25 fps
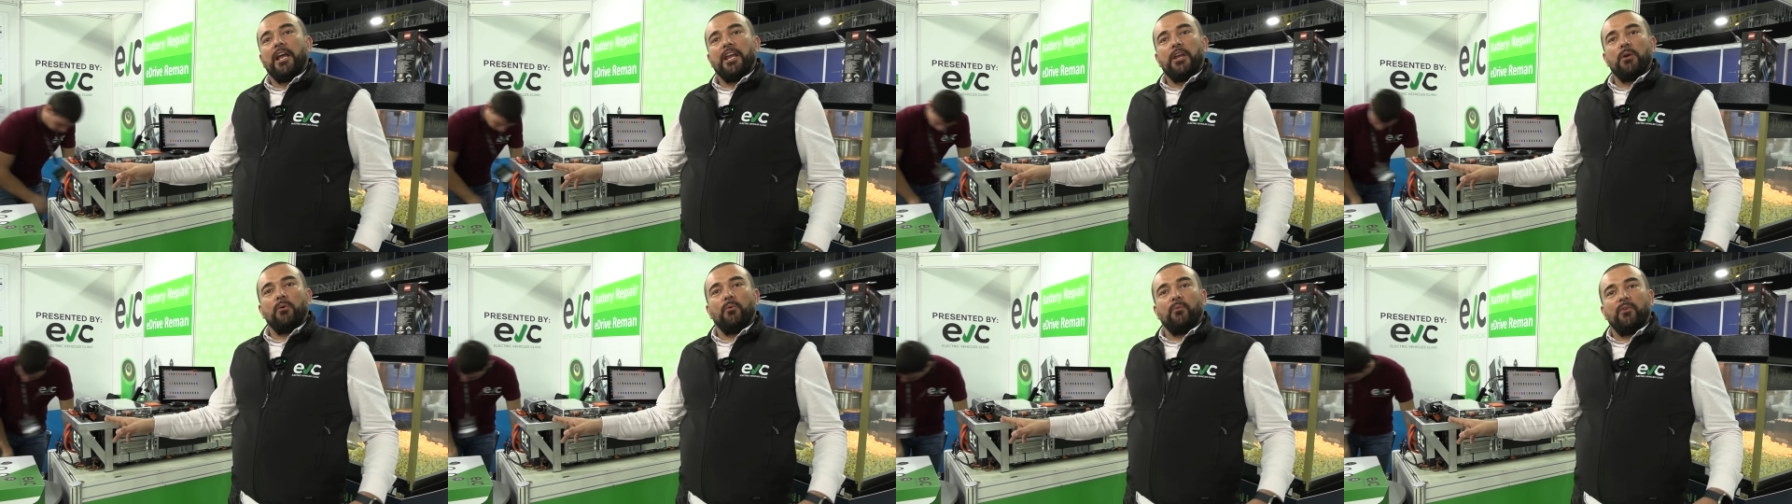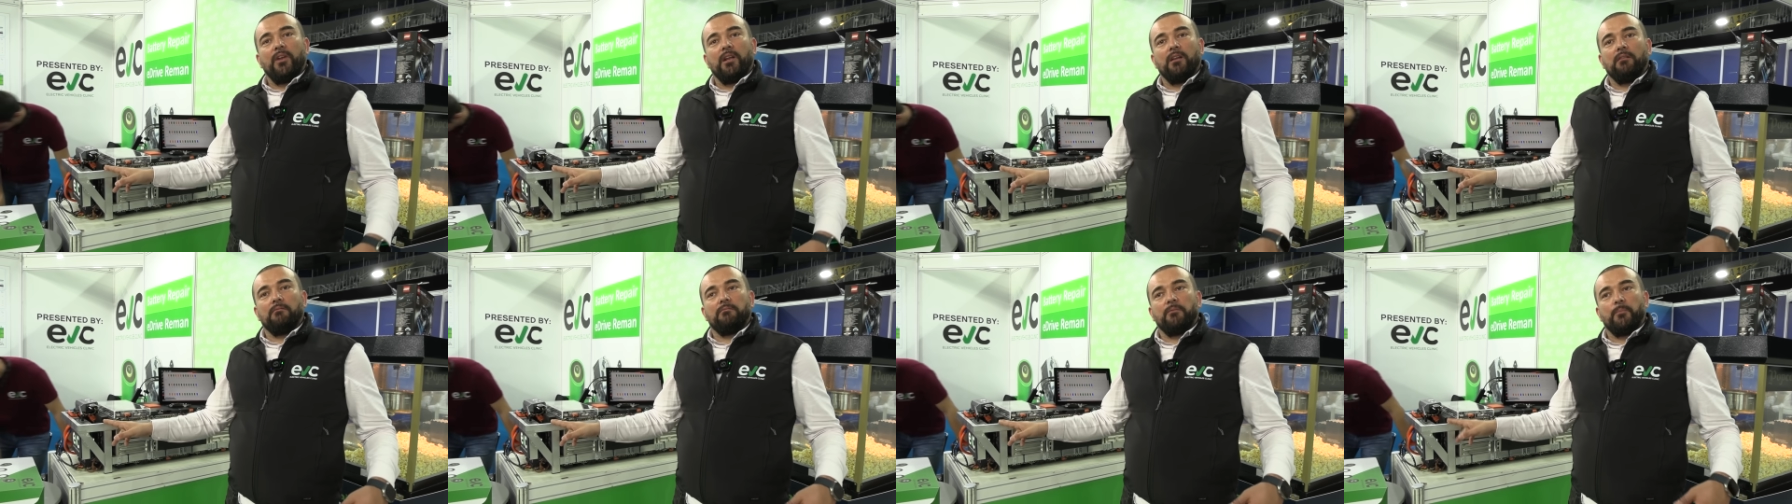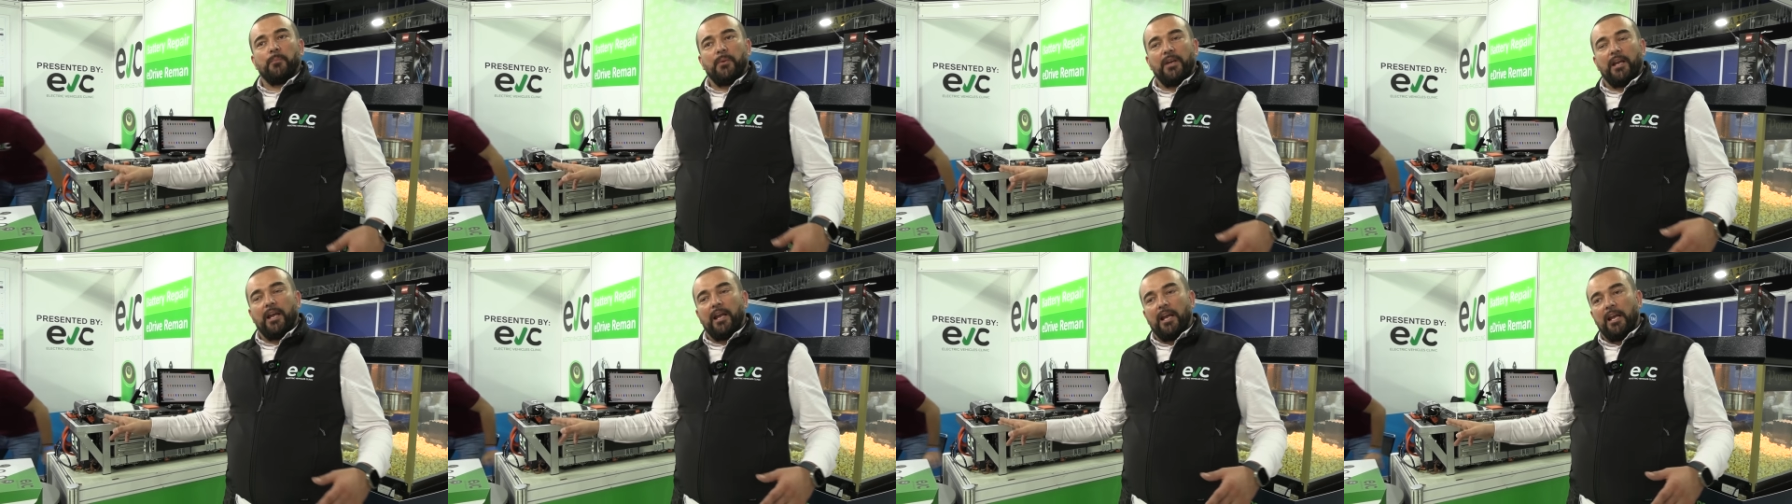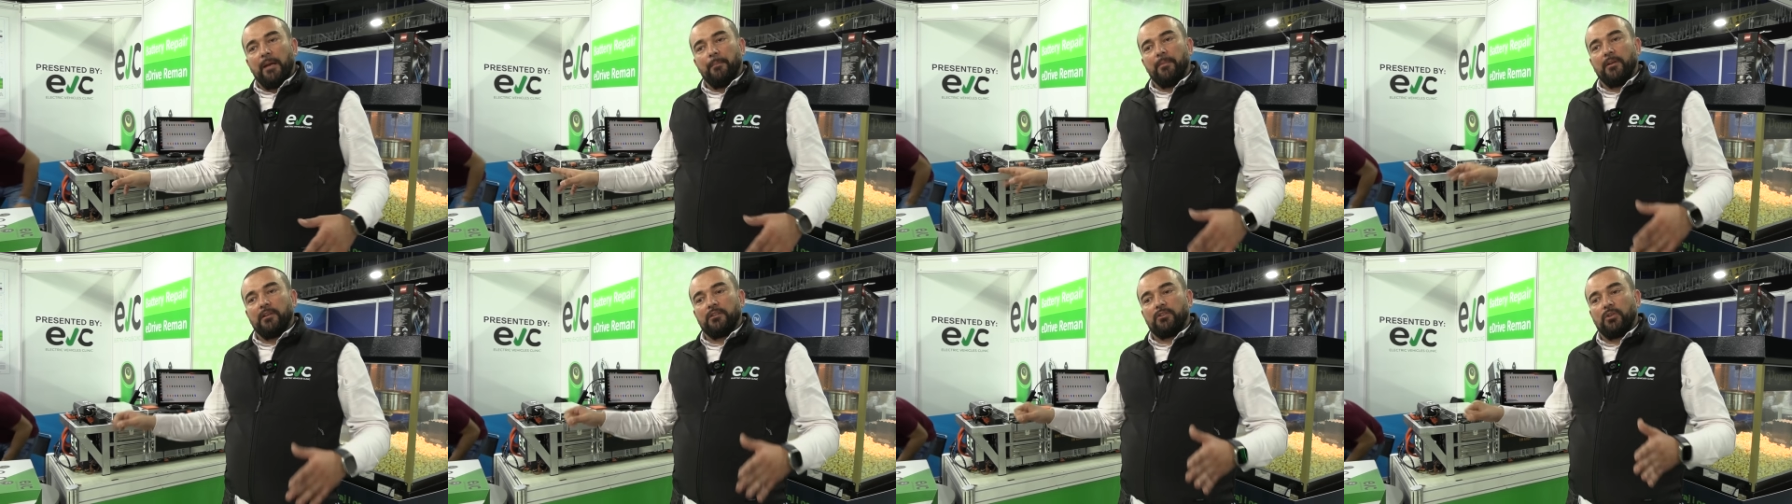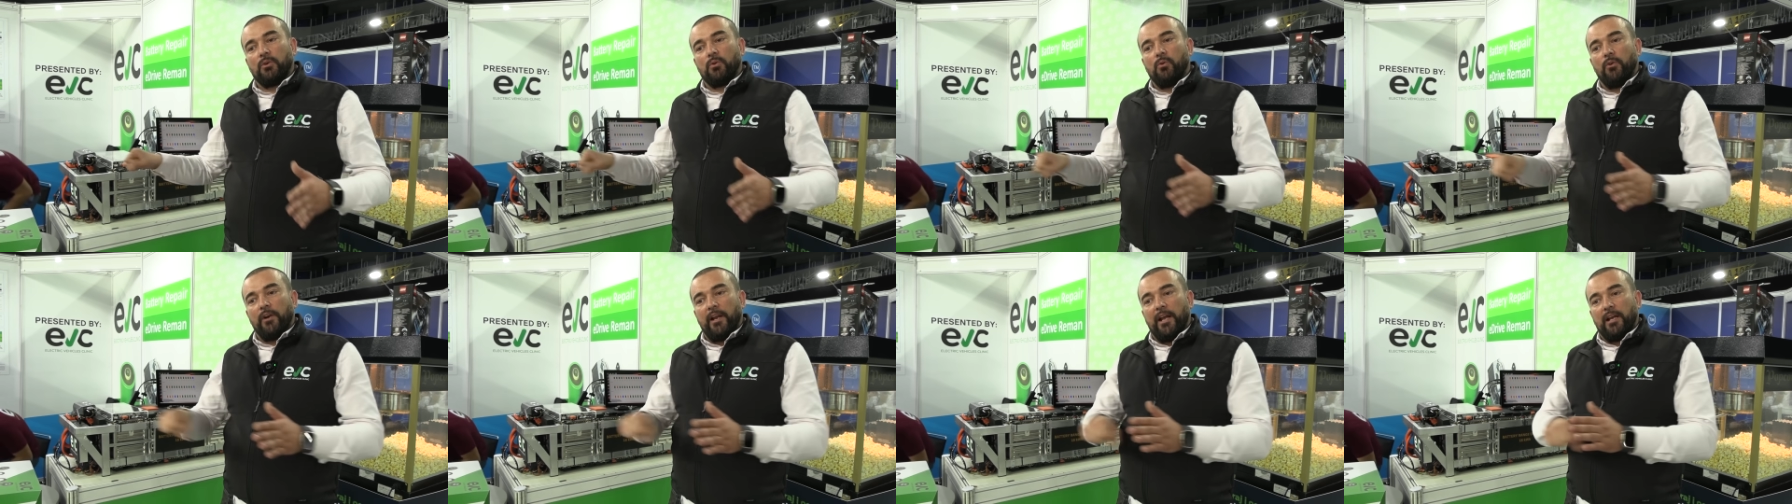you will be able
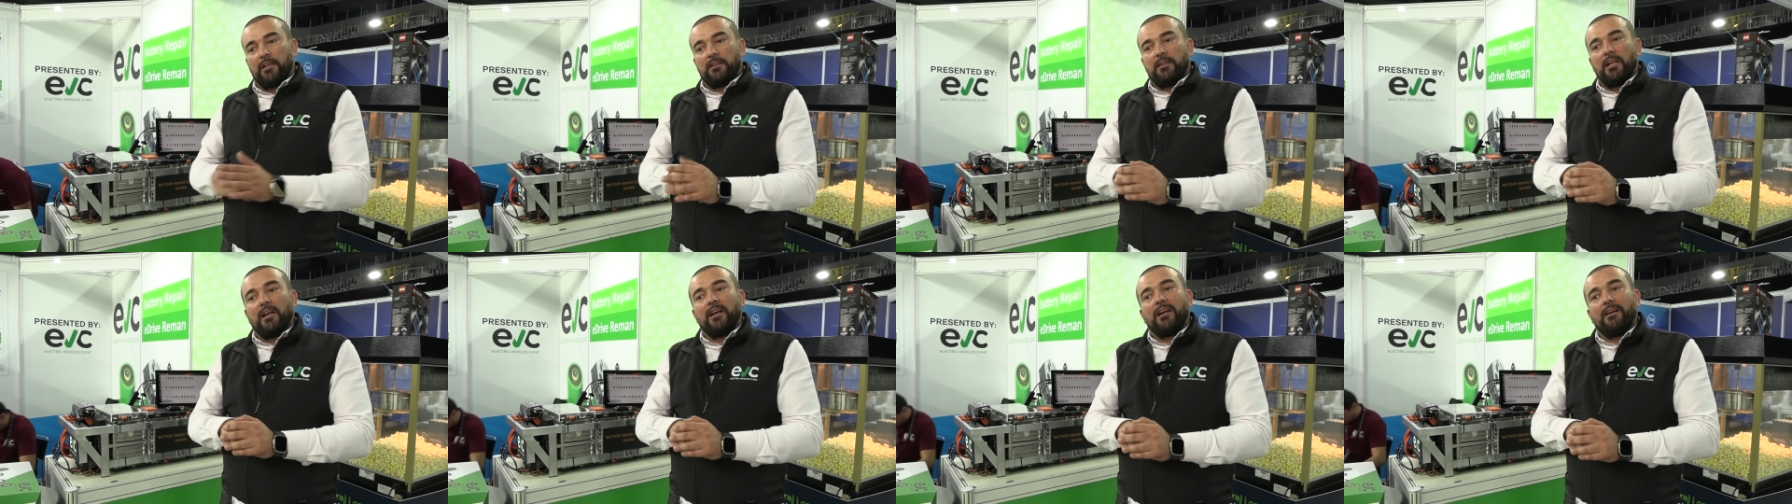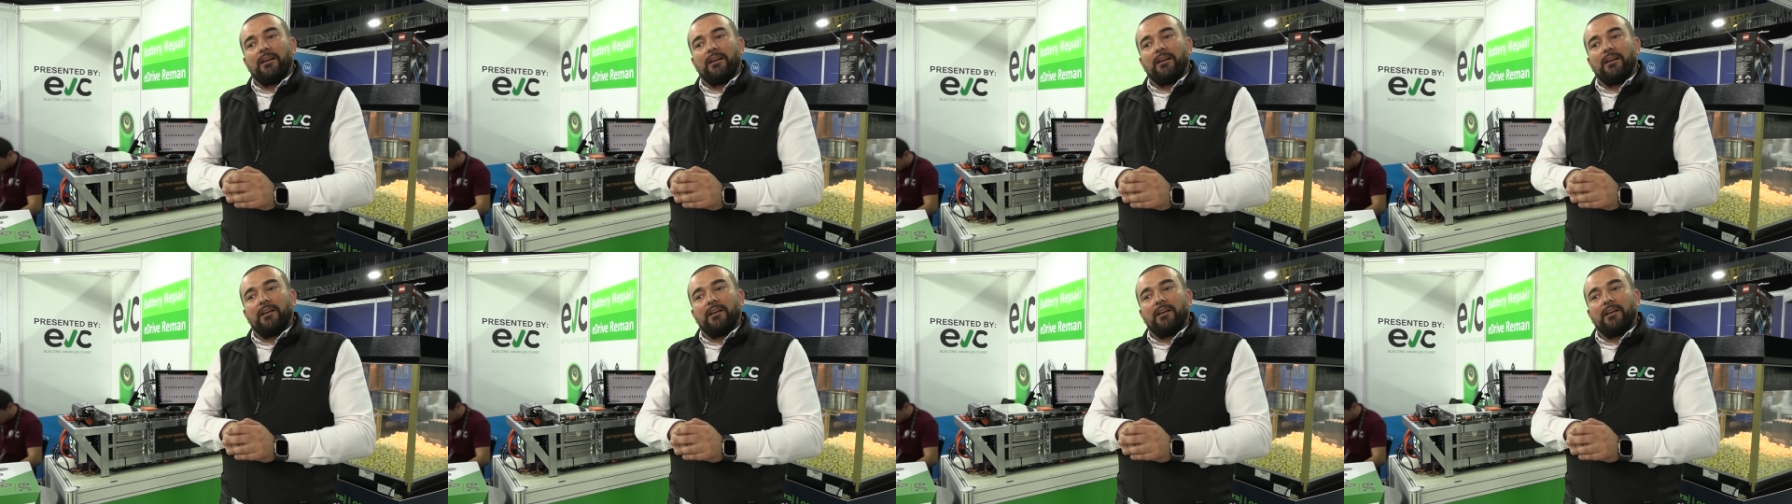to connect